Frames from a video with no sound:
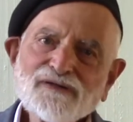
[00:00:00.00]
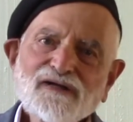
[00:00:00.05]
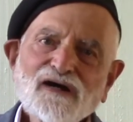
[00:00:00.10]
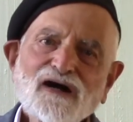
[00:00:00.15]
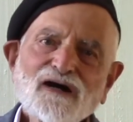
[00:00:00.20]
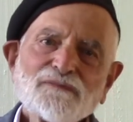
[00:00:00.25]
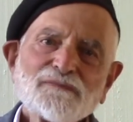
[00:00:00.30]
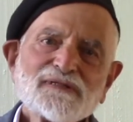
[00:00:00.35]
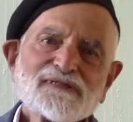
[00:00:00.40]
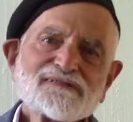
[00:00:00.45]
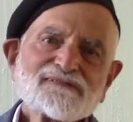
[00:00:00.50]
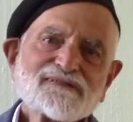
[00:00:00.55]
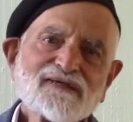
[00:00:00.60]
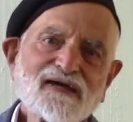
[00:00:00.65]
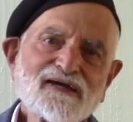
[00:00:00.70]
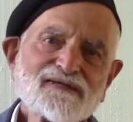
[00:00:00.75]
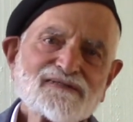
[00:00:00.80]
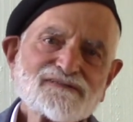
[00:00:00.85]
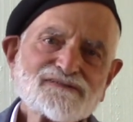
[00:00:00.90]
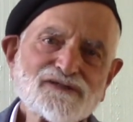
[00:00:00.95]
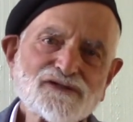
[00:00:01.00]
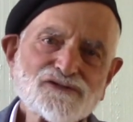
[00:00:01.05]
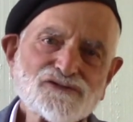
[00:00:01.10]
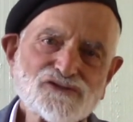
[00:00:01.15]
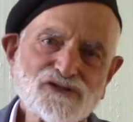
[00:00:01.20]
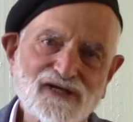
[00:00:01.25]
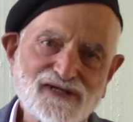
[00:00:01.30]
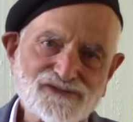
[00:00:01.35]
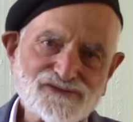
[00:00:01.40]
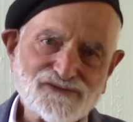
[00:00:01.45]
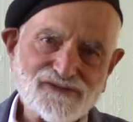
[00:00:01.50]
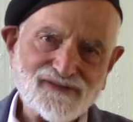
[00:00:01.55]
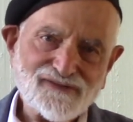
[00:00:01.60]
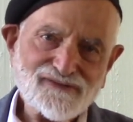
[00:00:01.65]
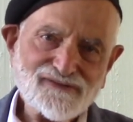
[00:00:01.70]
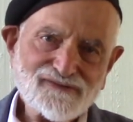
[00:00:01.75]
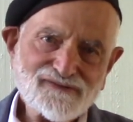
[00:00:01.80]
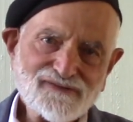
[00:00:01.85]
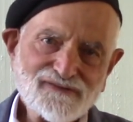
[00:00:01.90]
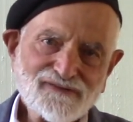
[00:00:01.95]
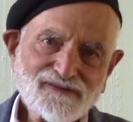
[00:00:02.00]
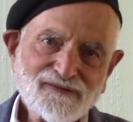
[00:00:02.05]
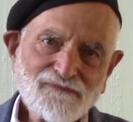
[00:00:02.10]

comments and suggestions